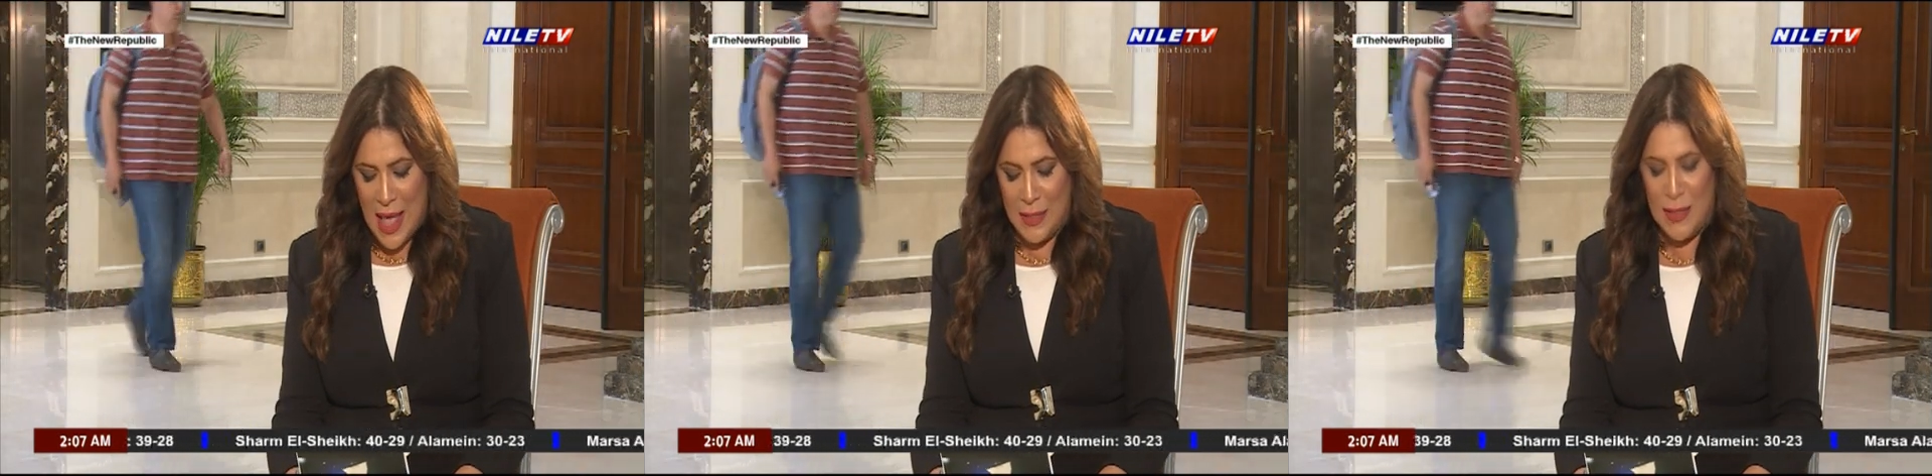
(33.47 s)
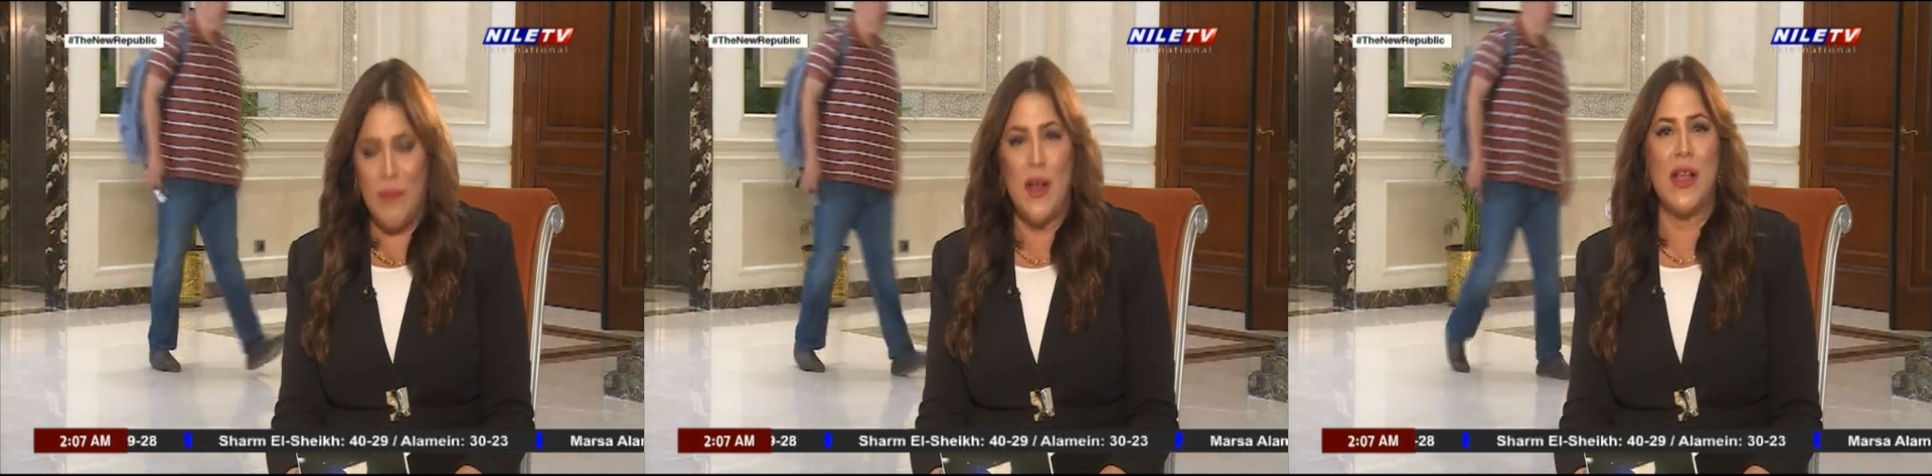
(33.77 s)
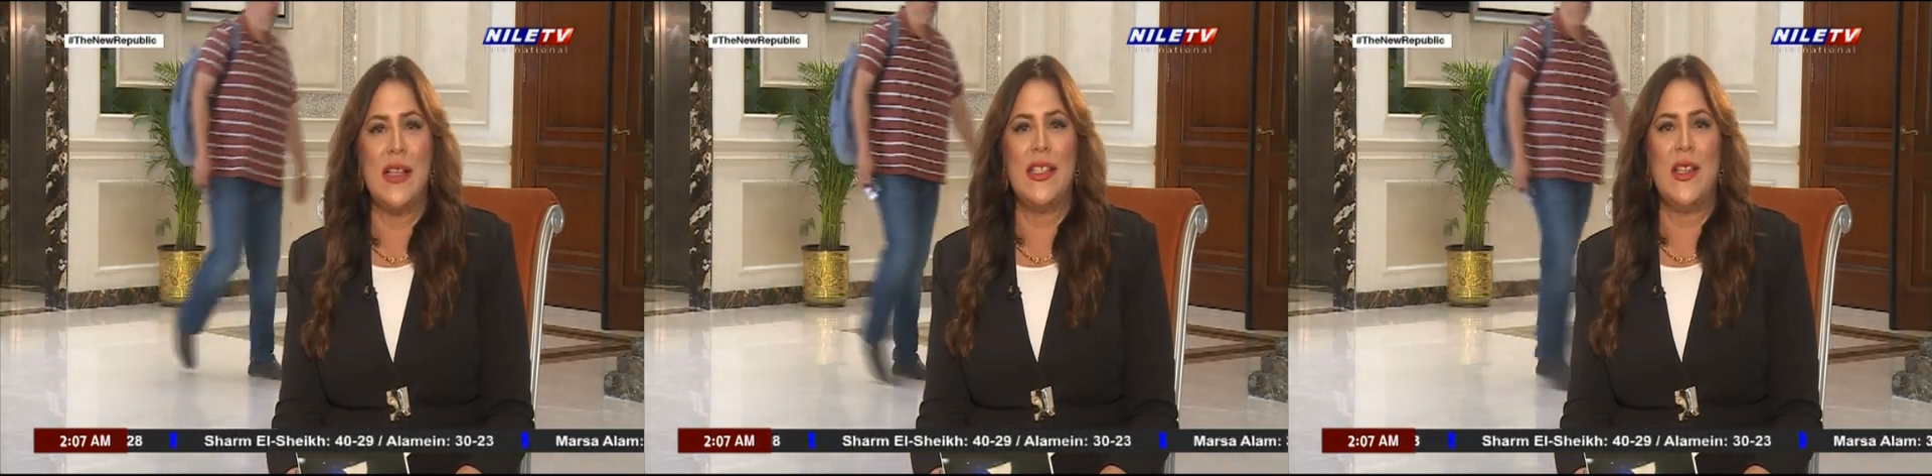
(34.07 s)
at the
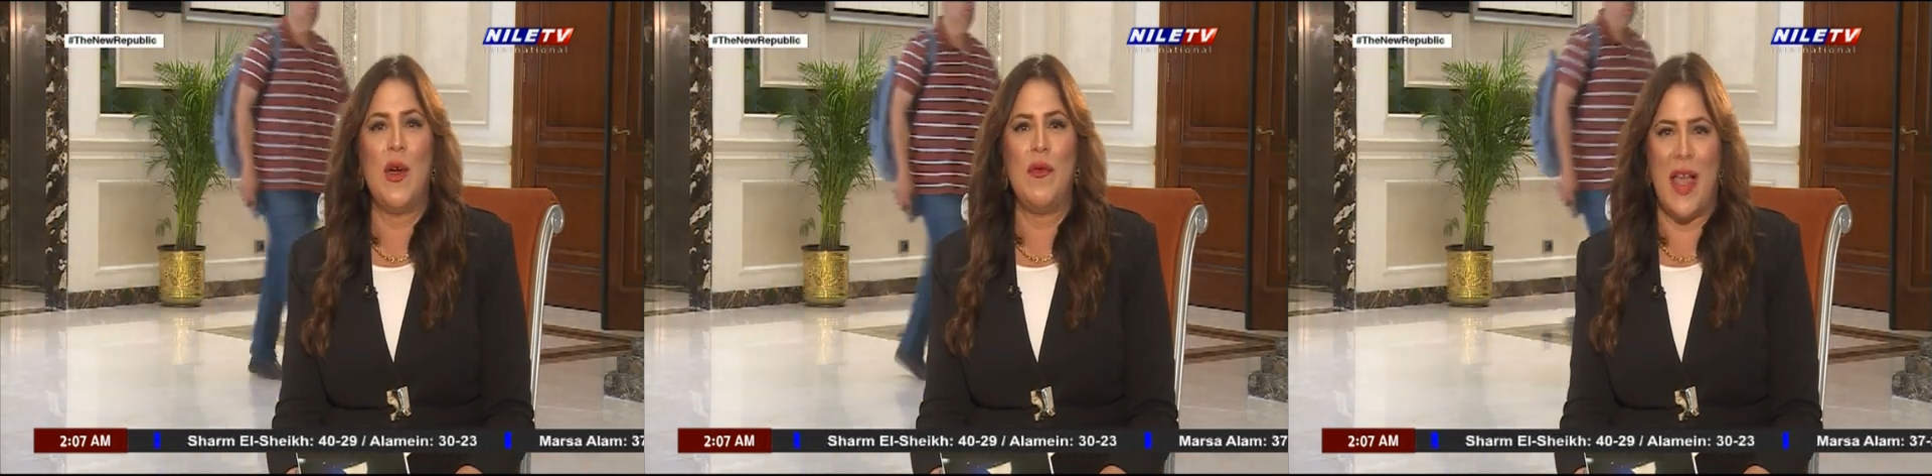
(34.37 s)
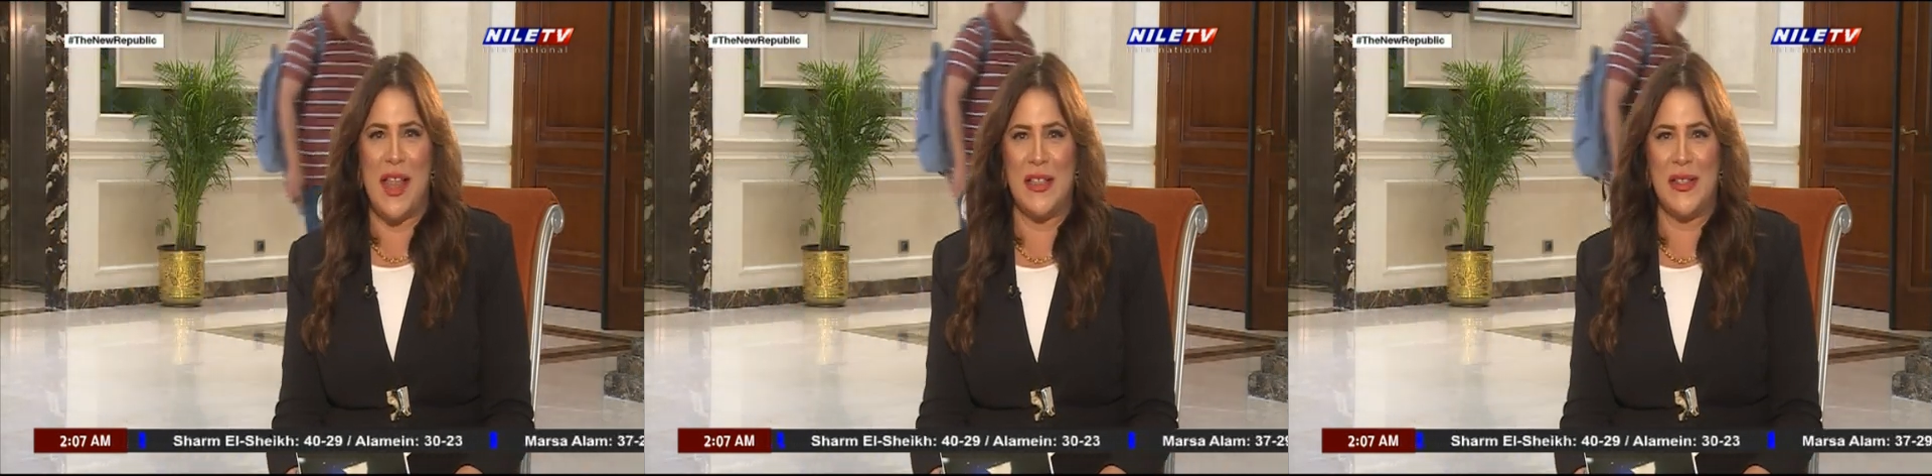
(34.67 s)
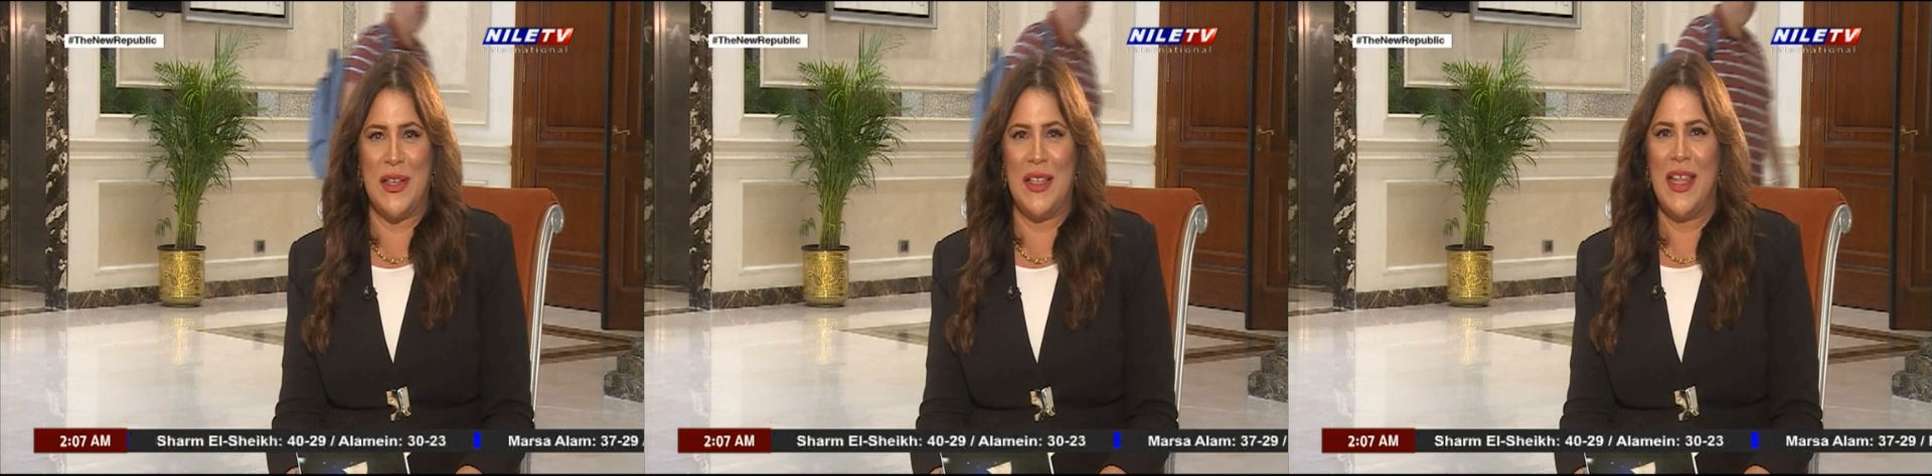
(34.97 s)
Faculty of
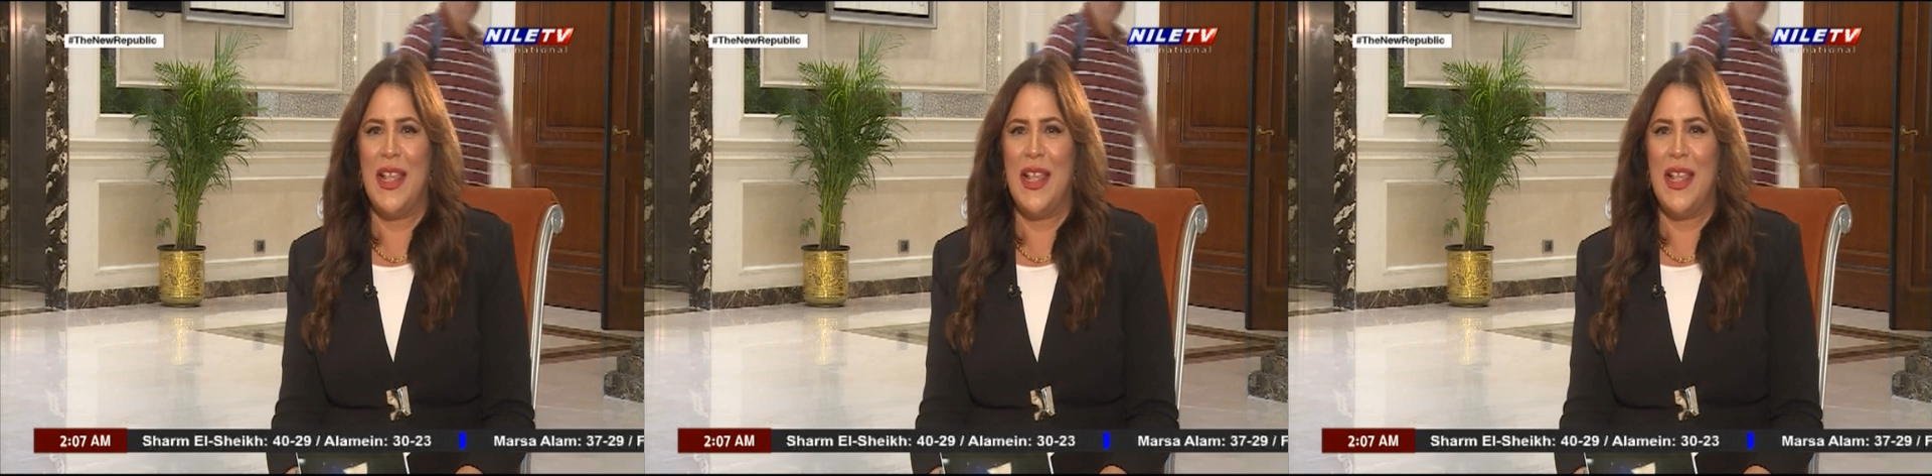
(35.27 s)
Alson.